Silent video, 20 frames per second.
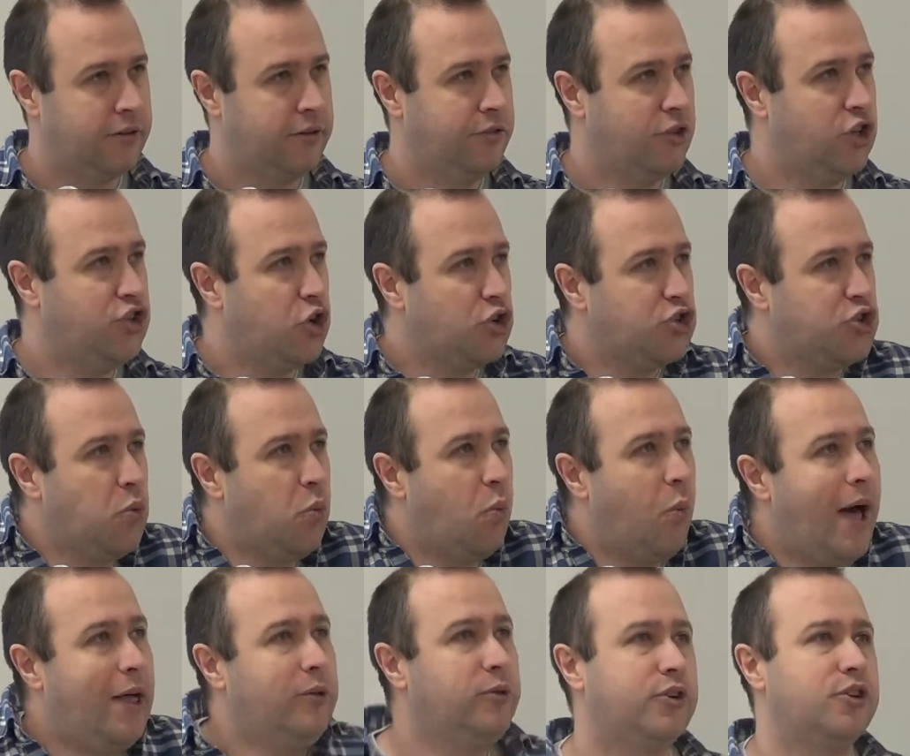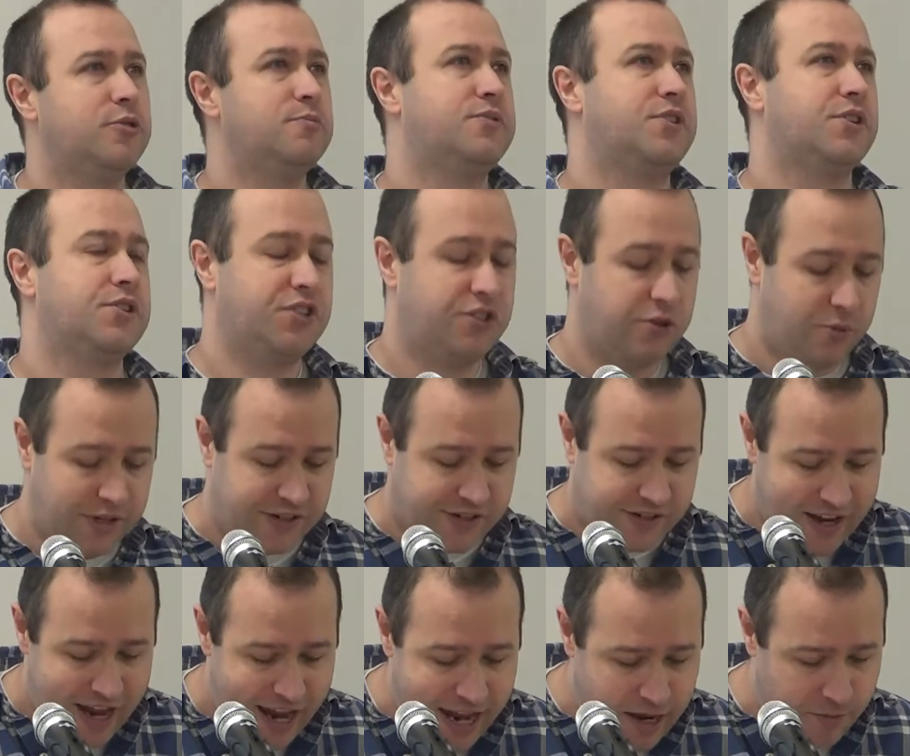The doctor welcomes us to
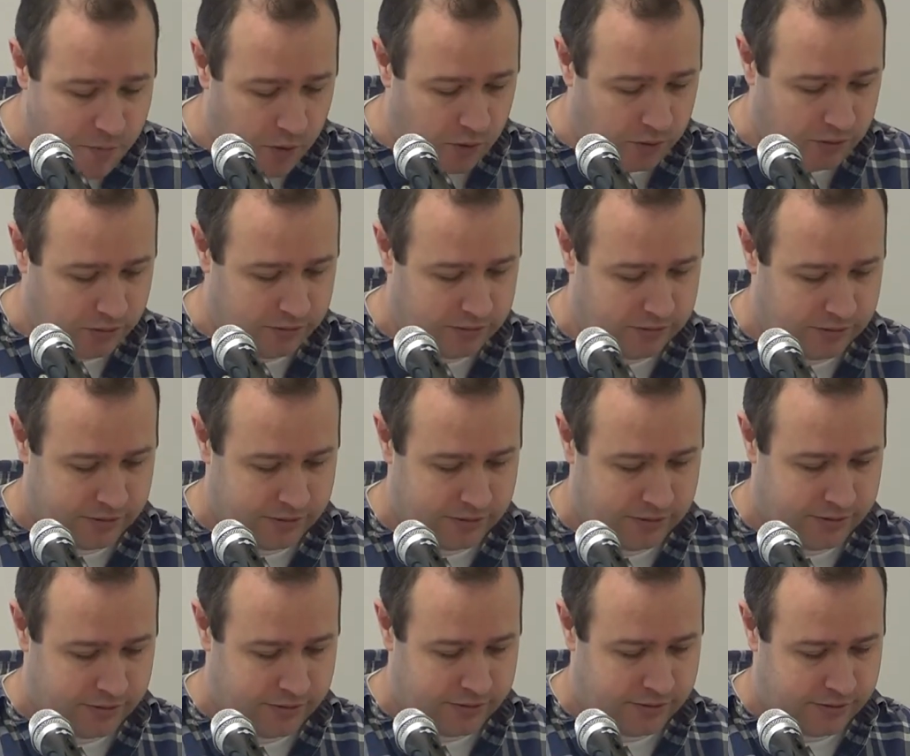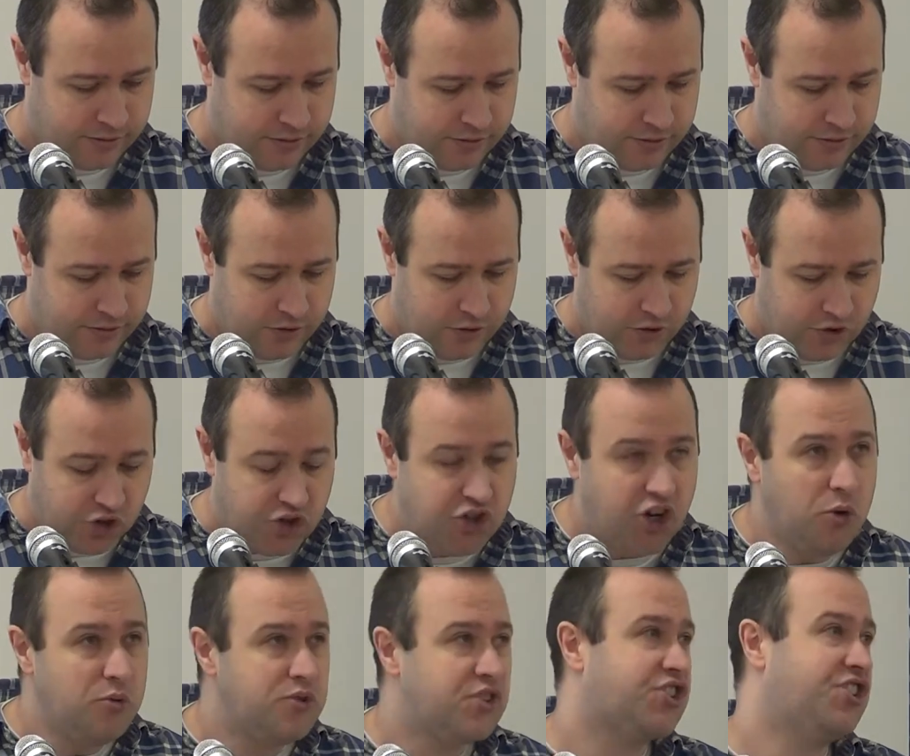his table. So
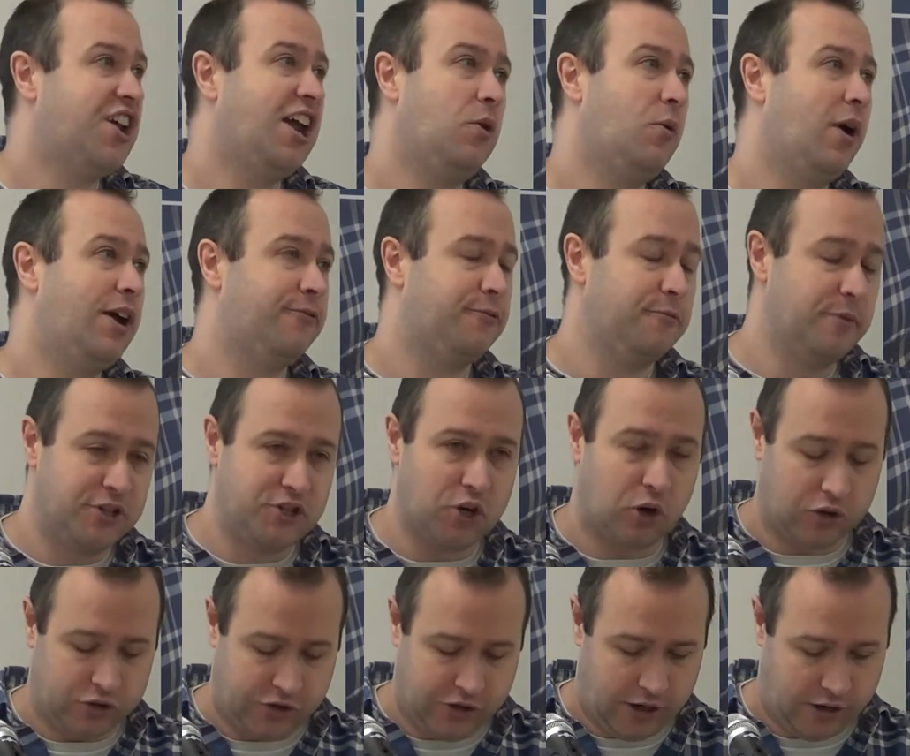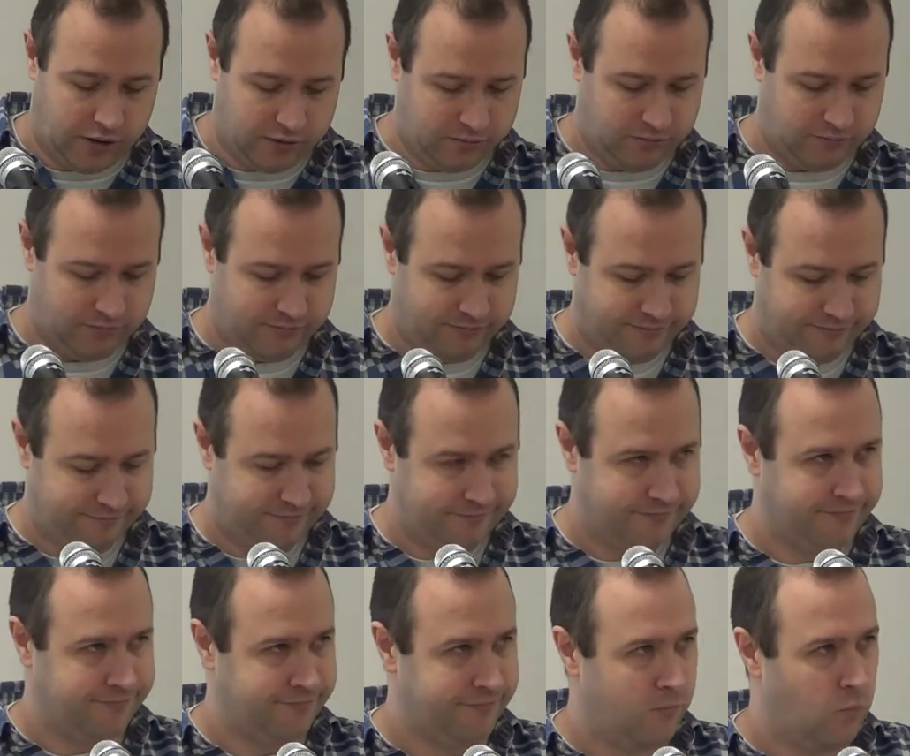don't stay away from the doctor,
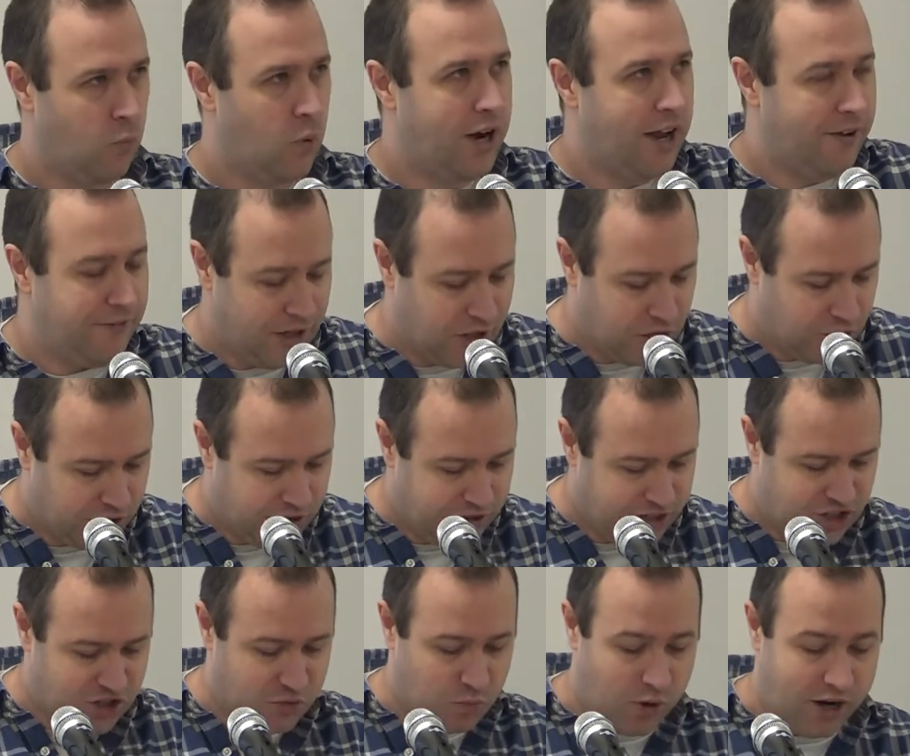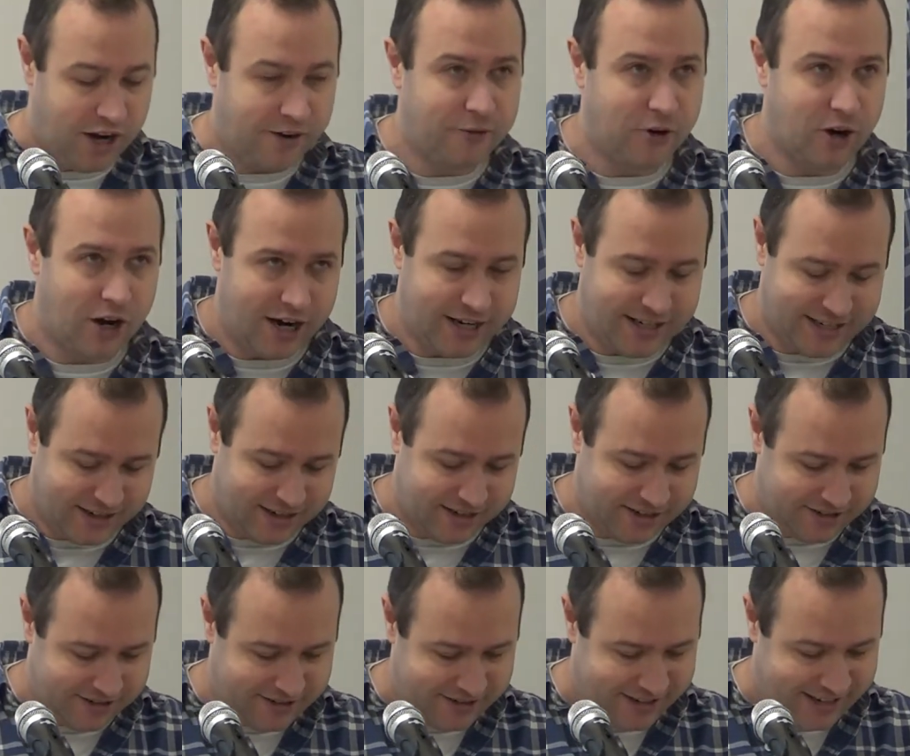whatever your condition, whatever I
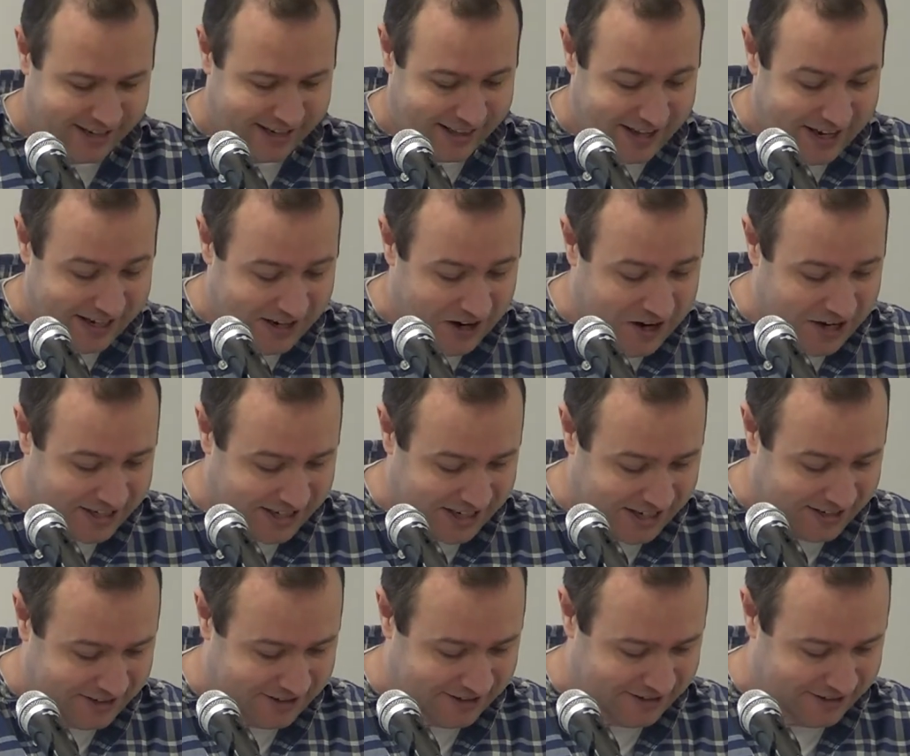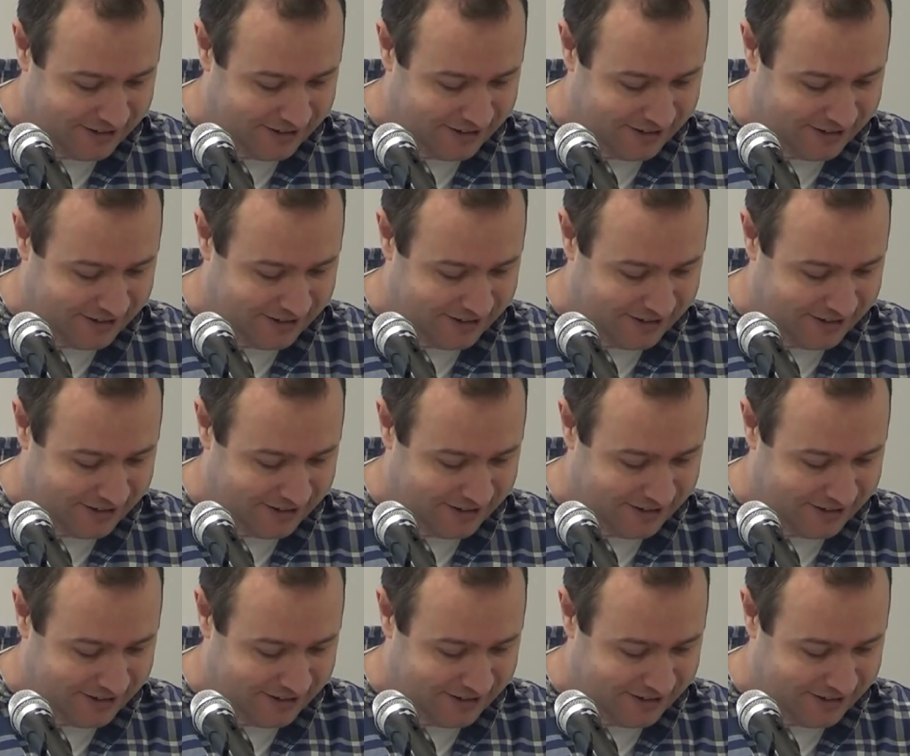did, like I did.